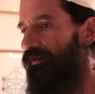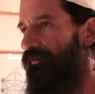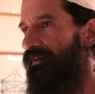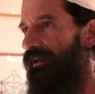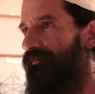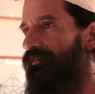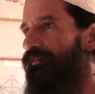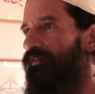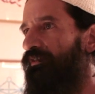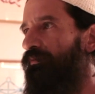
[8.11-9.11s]
learned that
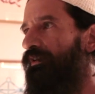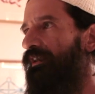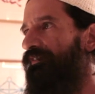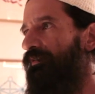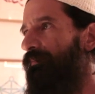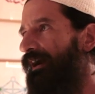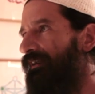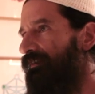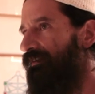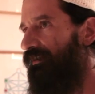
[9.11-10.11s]
everything in the world has a
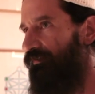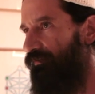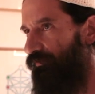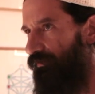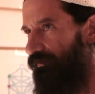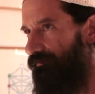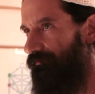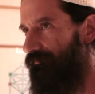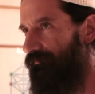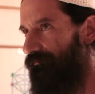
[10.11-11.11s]
body and has a soul.
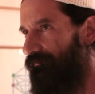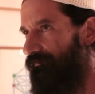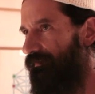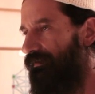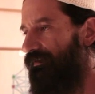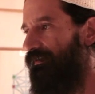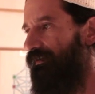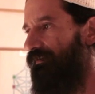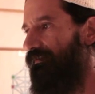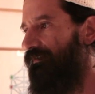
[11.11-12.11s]

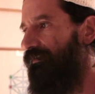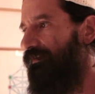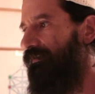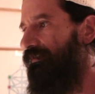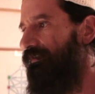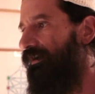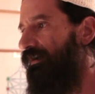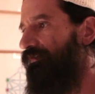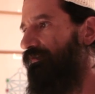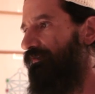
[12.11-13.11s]
And
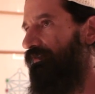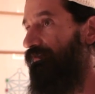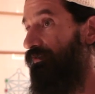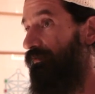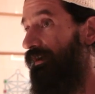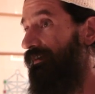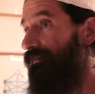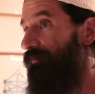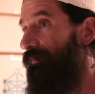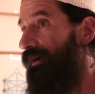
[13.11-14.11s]
also the Torah
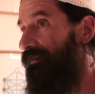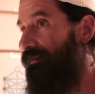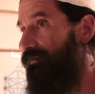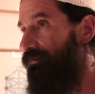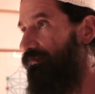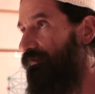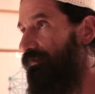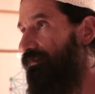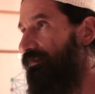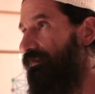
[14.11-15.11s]
has a body and has a
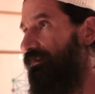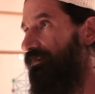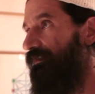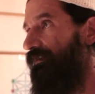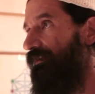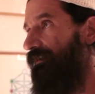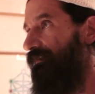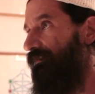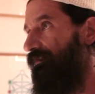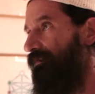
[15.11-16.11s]
soul.
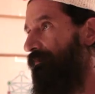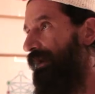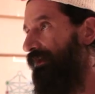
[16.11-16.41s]
And the